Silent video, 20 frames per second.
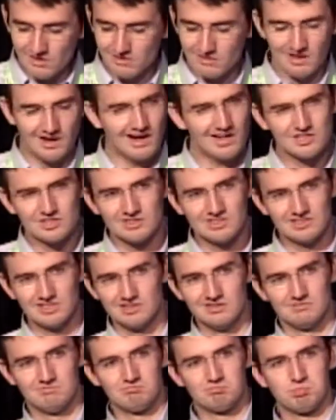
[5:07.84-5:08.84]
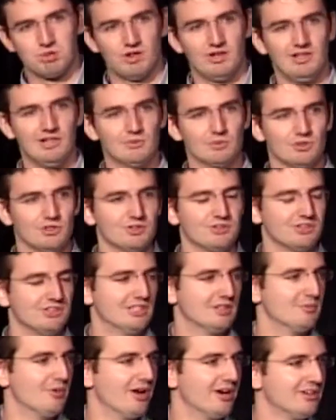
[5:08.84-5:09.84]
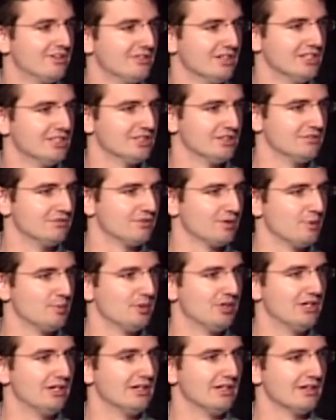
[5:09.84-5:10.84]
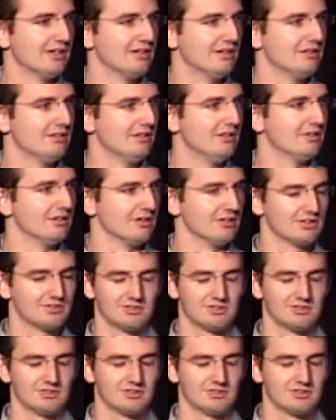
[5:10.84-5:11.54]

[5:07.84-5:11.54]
they actually didn't put any rules in on monetization from the beginning either.